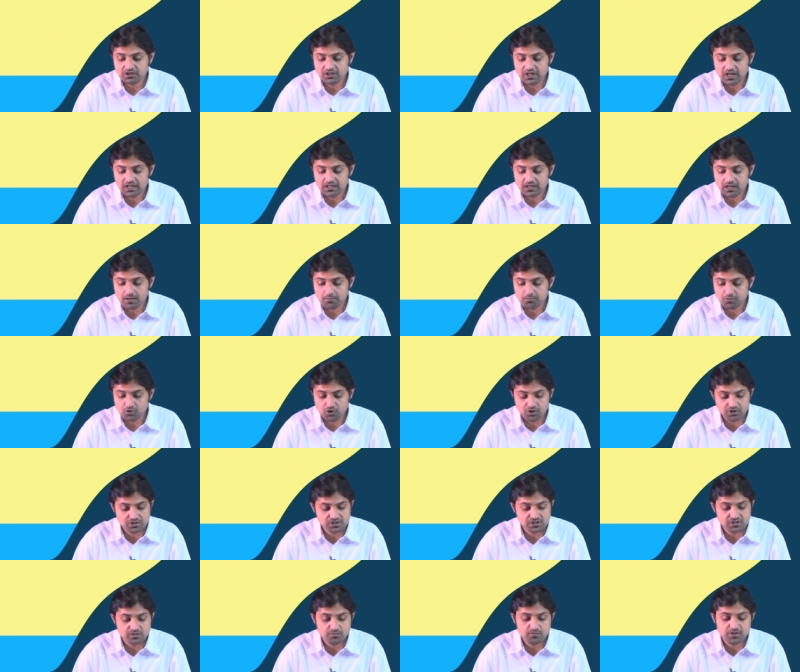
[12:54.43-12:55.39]
that
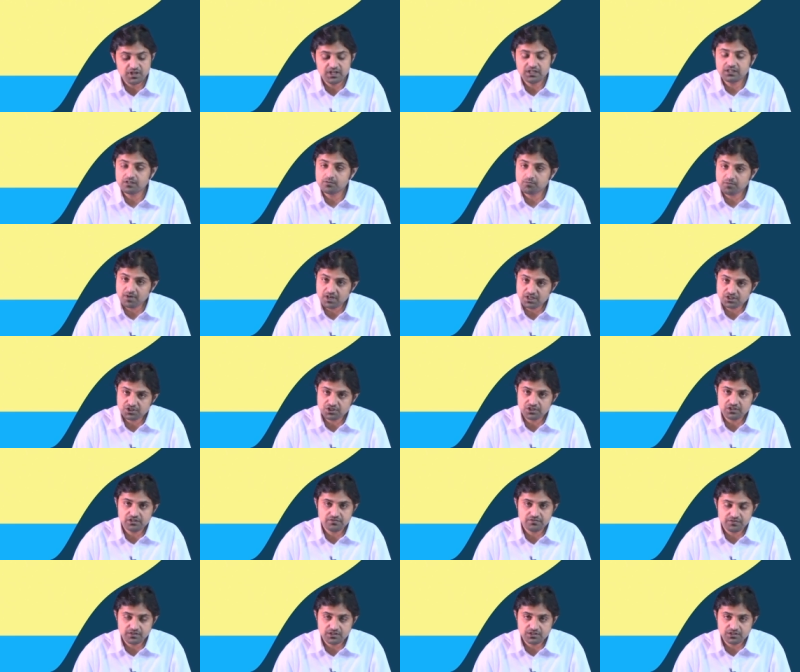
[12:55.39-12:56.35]
approximate a partial
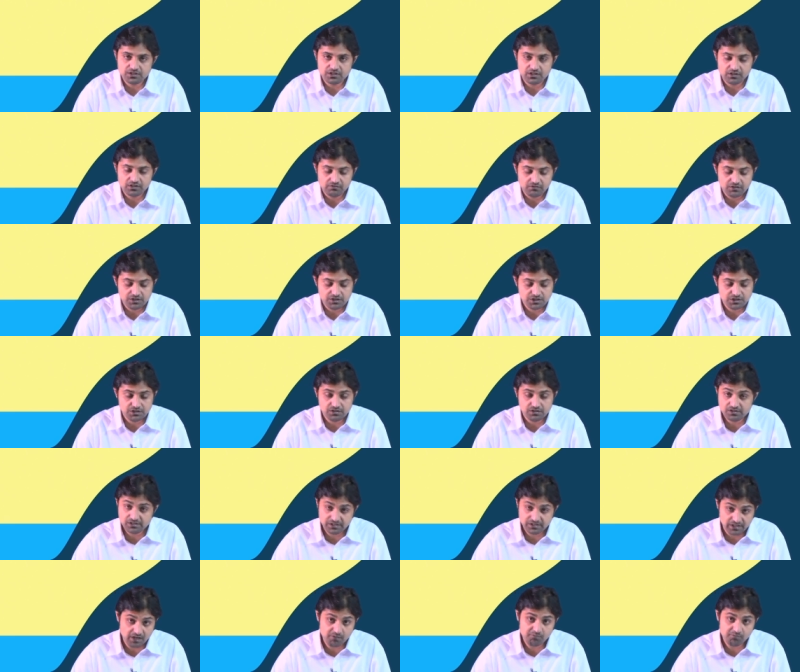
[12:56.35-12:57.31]
differential equation
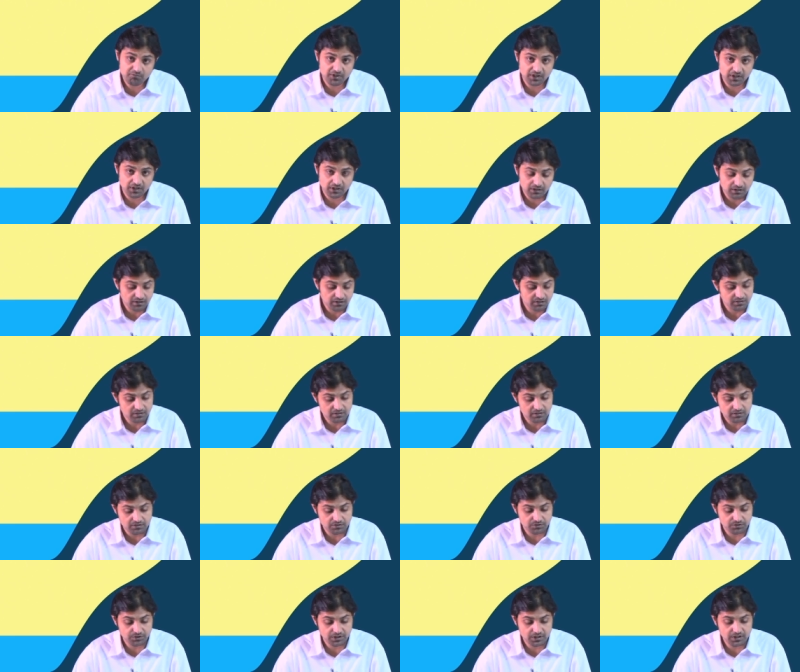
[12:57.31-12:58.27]
same thing
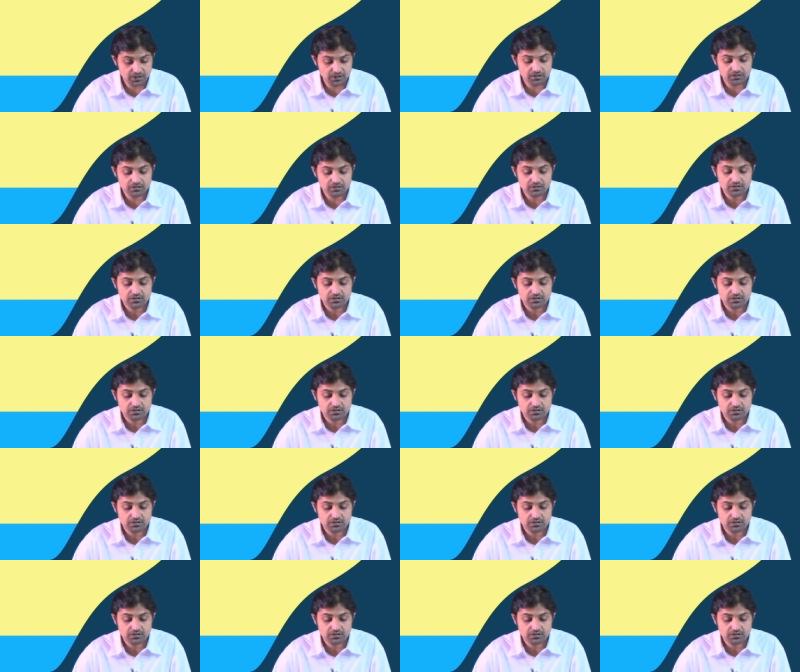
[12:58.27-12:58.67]
okay,